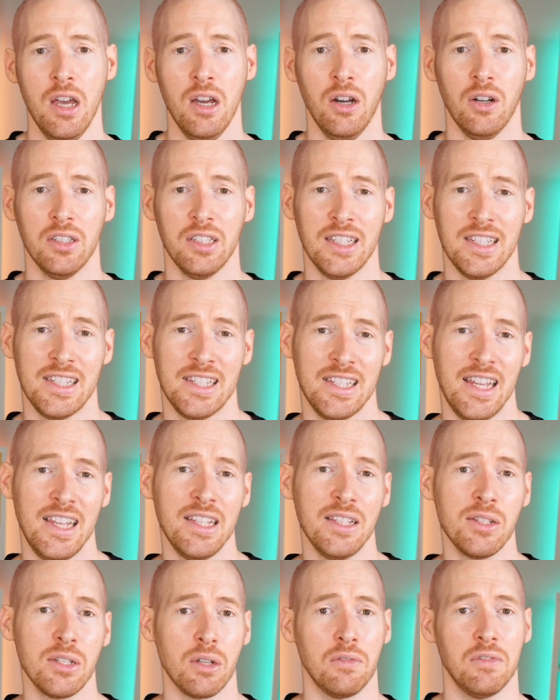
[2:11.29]
on the
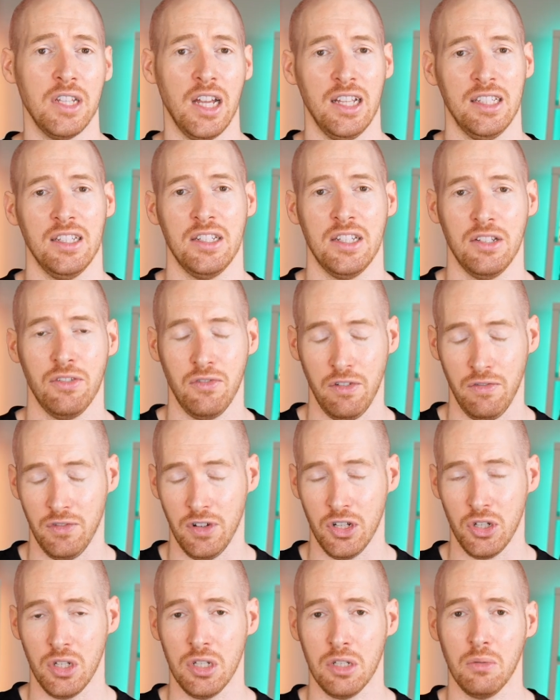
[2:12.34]
status of dataset
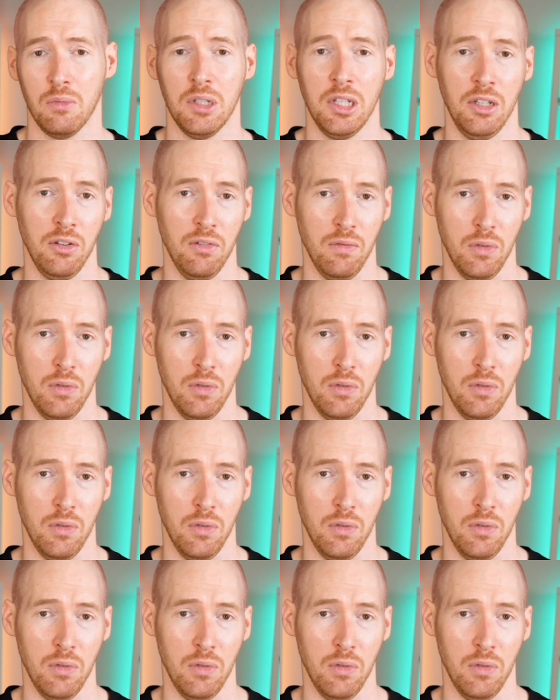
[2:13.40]
refreshes within the